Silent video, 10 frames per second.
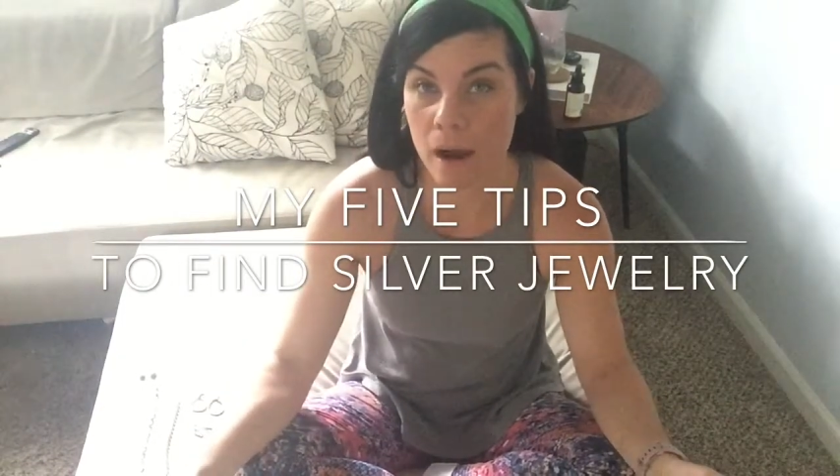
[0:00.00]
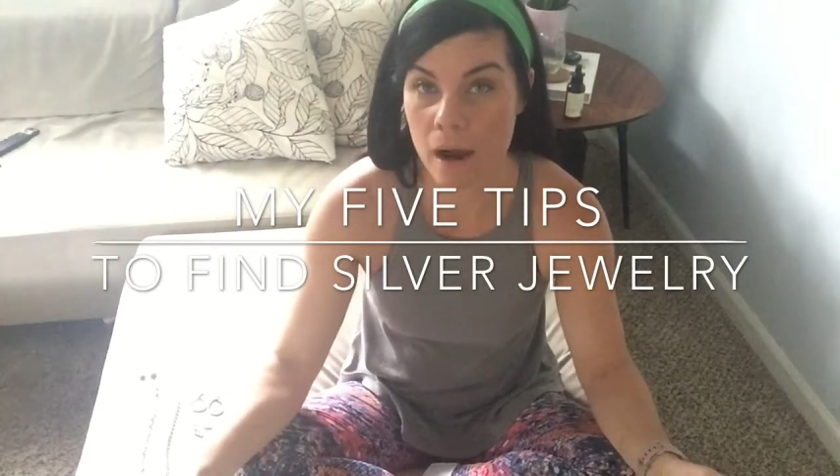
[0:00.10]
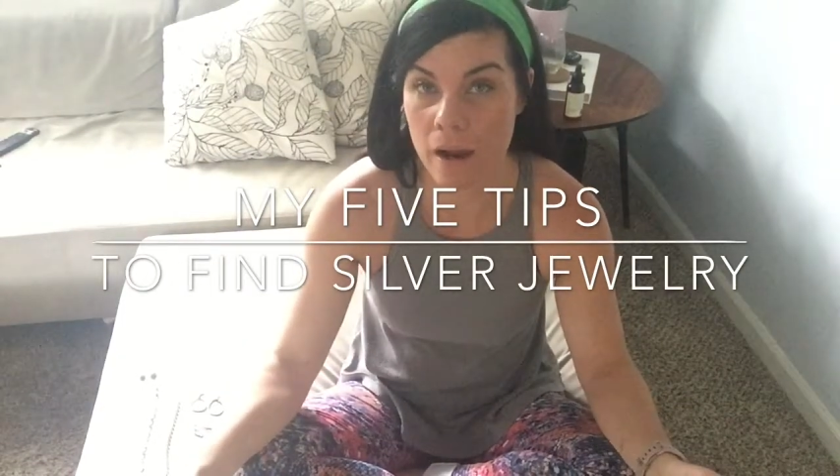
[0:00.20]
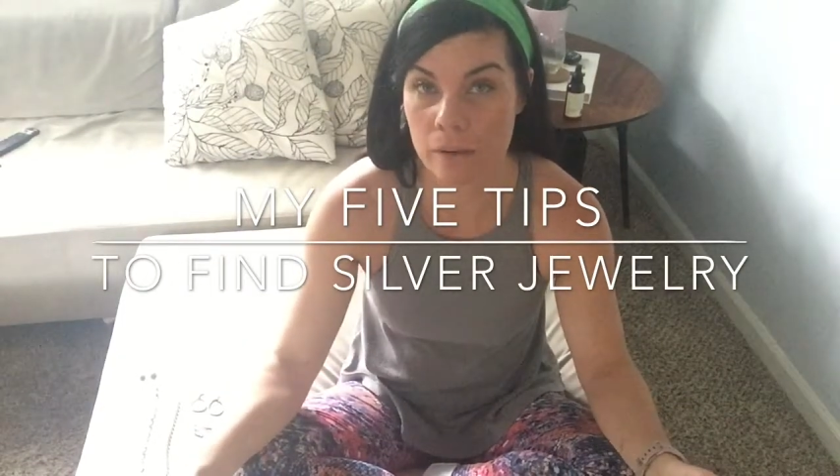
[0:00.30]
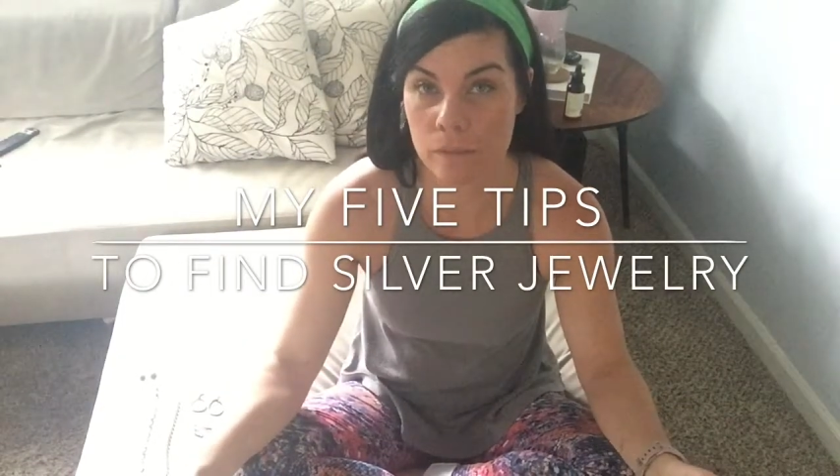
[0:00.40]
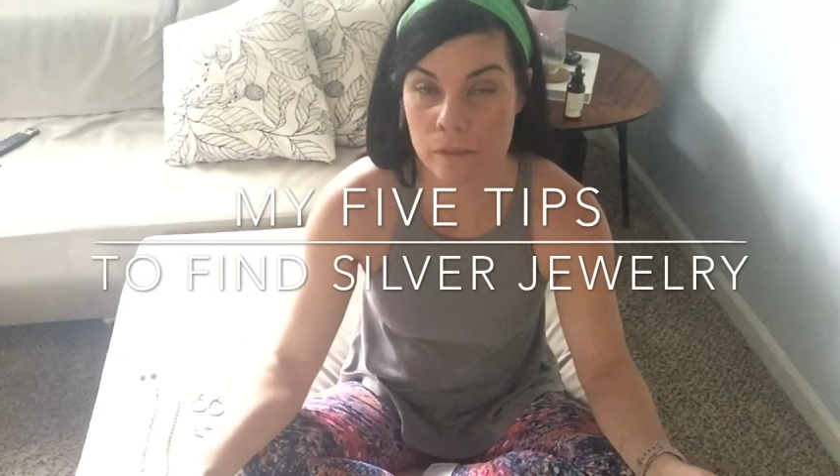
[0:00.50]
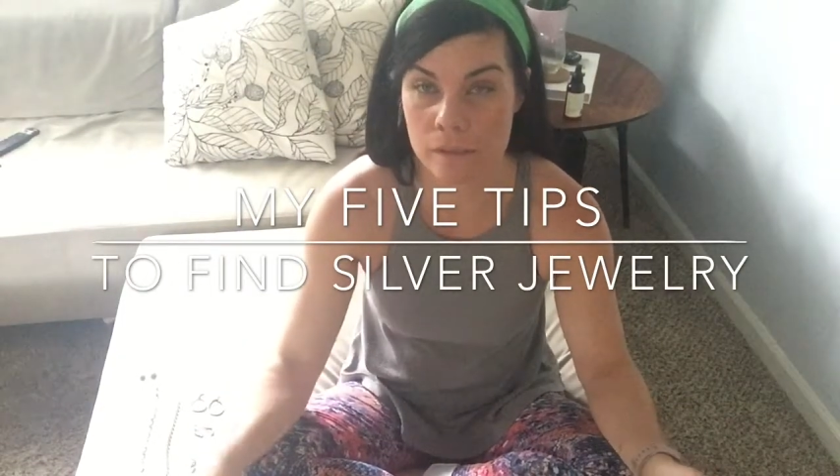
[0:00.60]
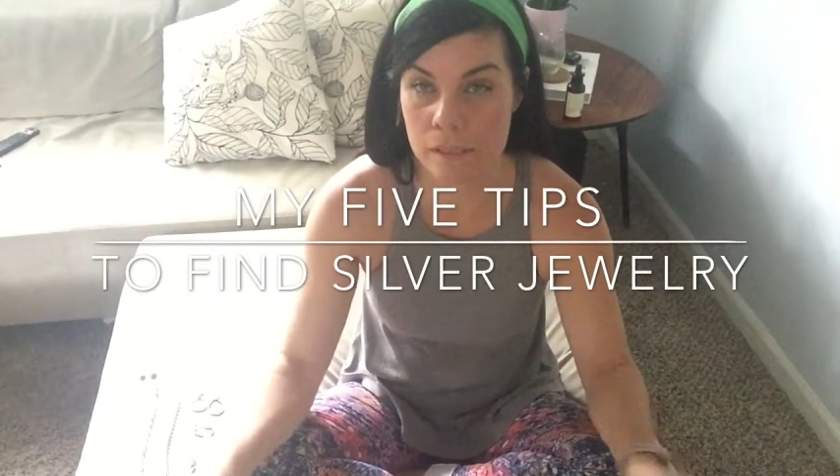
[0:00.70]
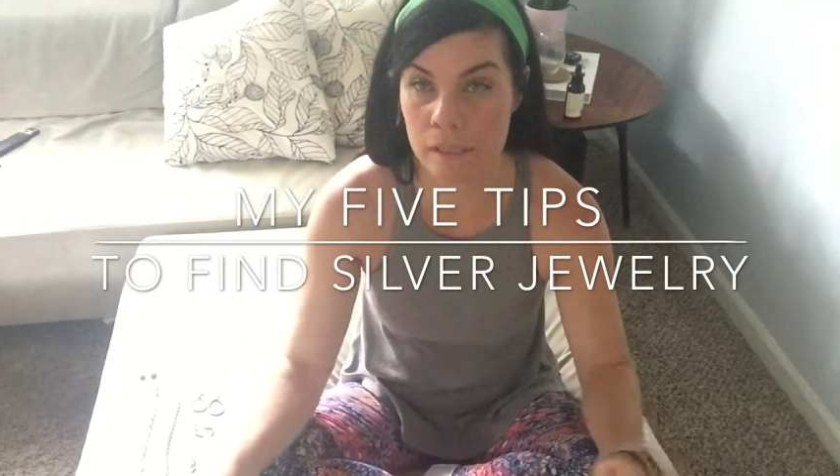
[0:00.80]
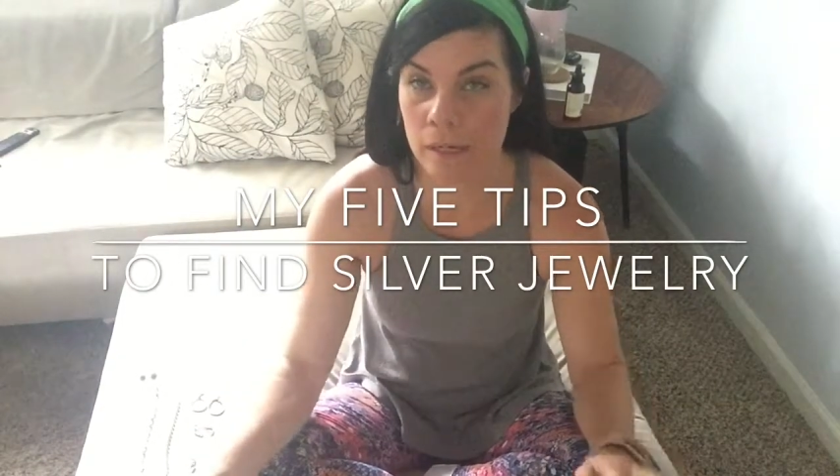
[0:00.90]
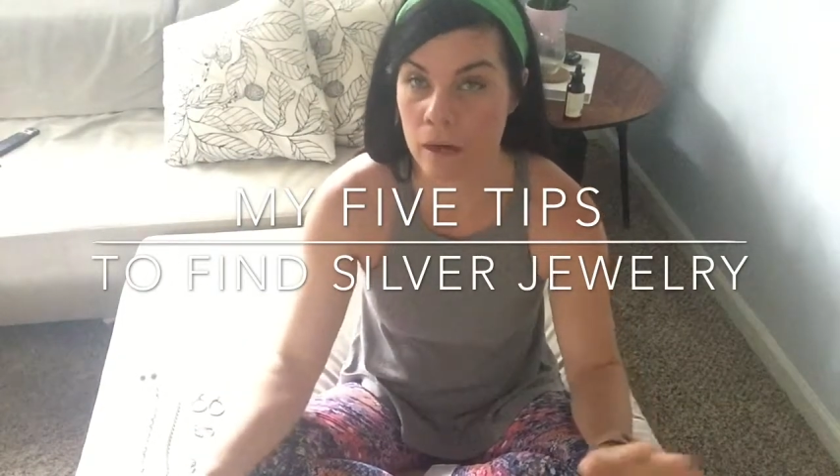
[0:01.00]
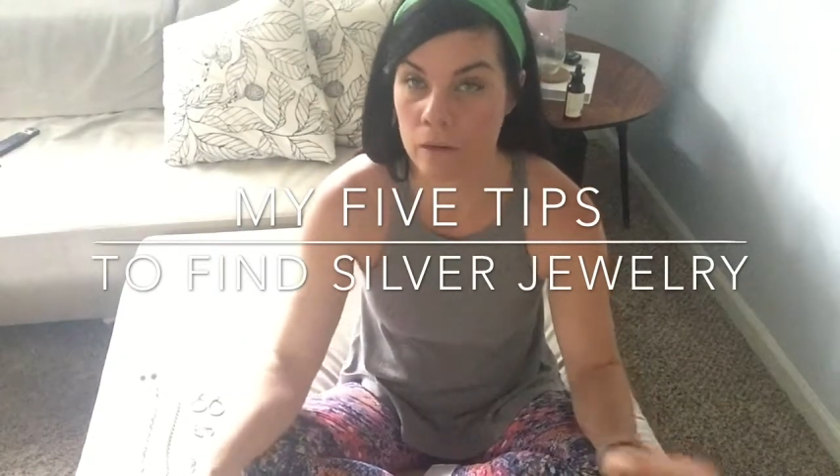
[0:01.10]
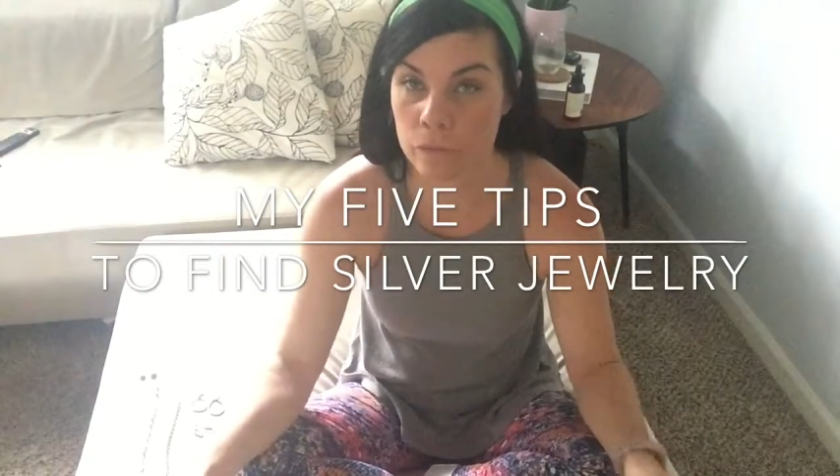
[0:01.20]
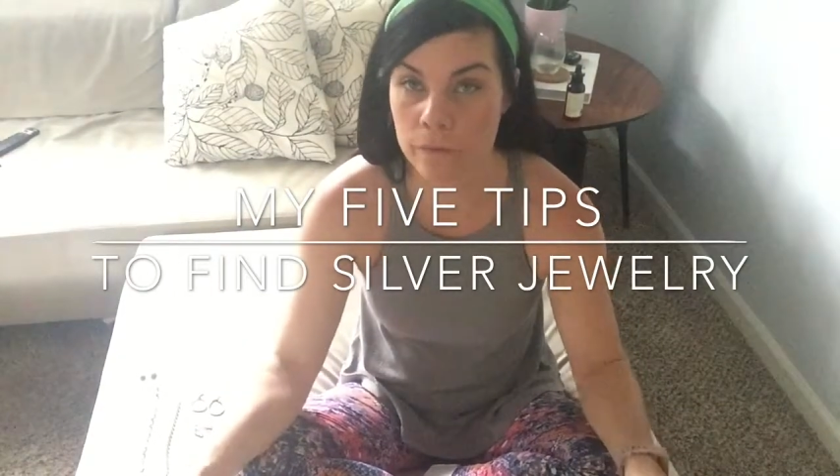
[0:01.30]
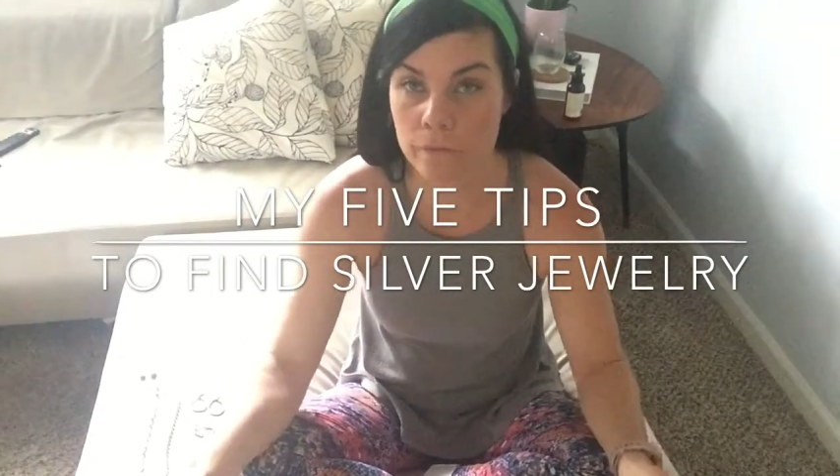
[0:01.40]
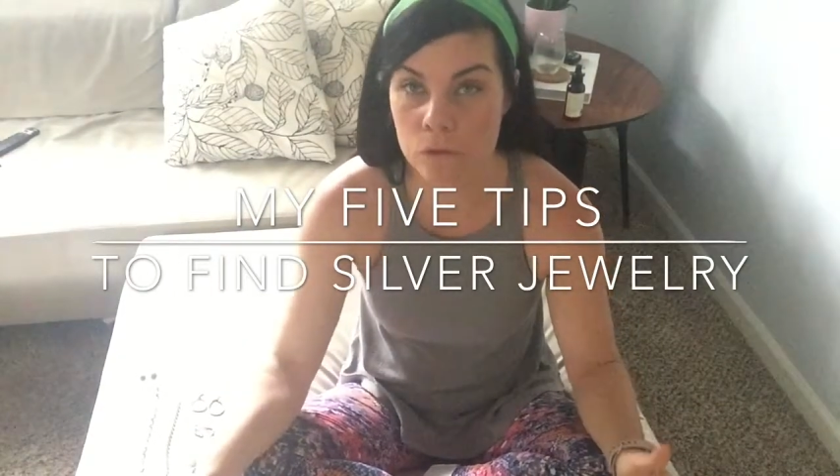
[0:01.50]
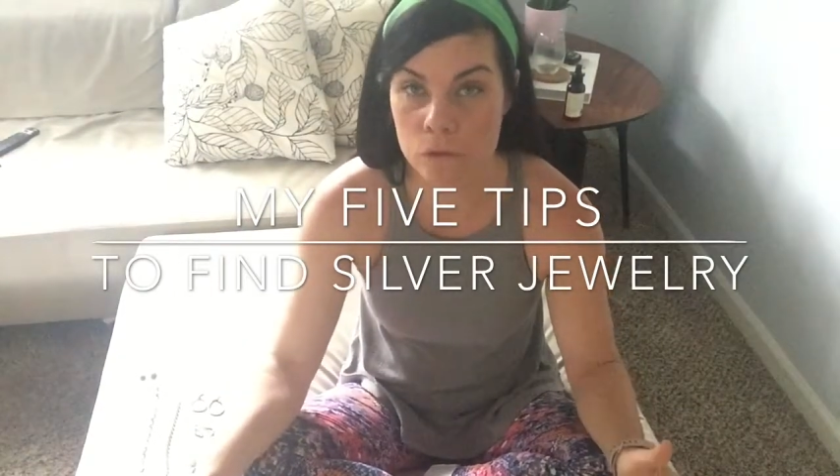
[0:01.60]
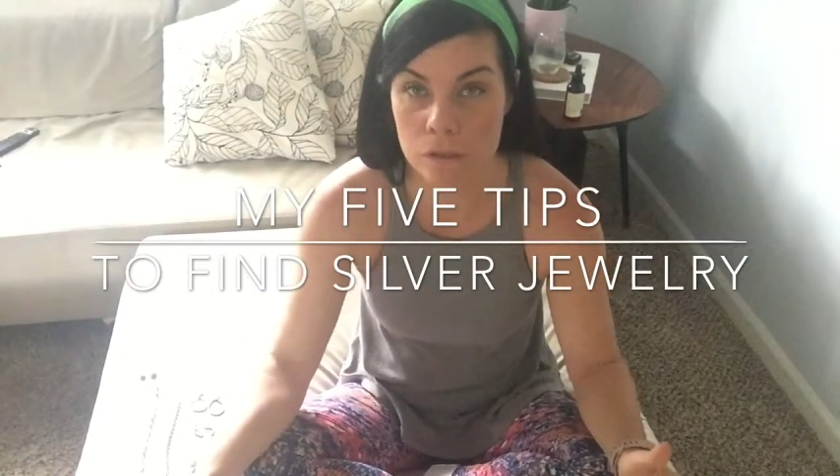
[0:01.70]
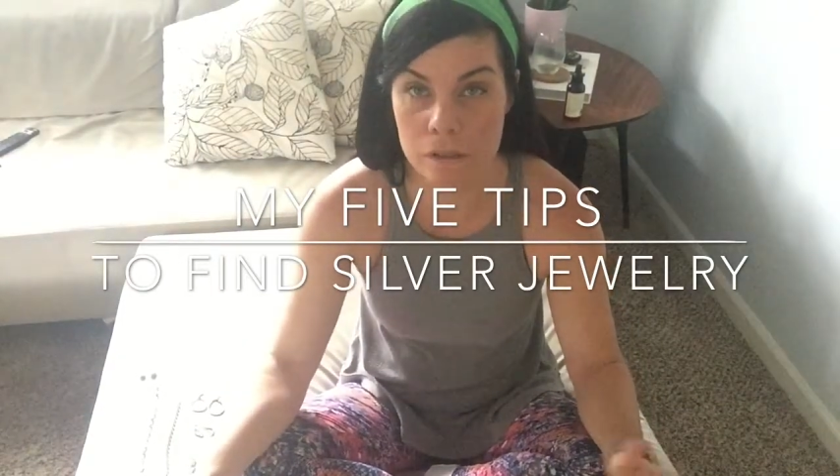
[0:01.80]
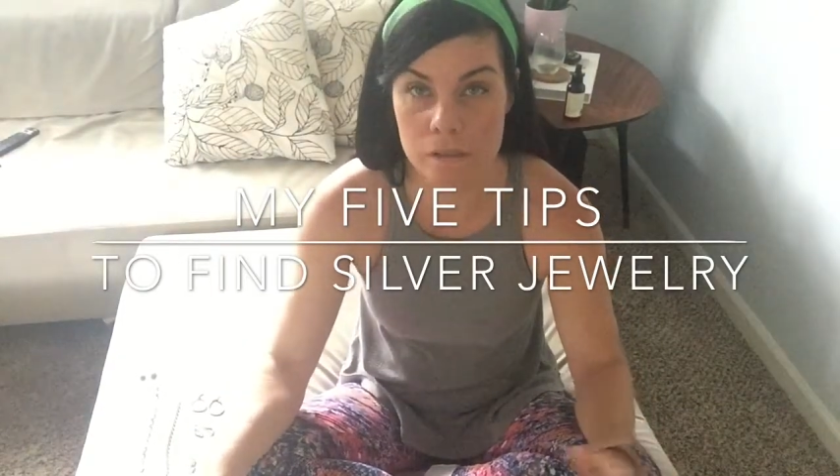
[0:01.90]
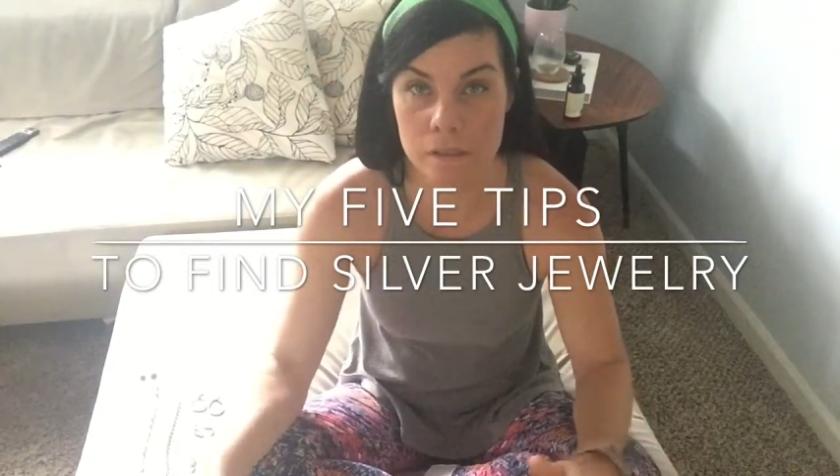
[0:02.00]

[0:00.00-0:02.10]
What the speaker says: I was in and out of thrift stores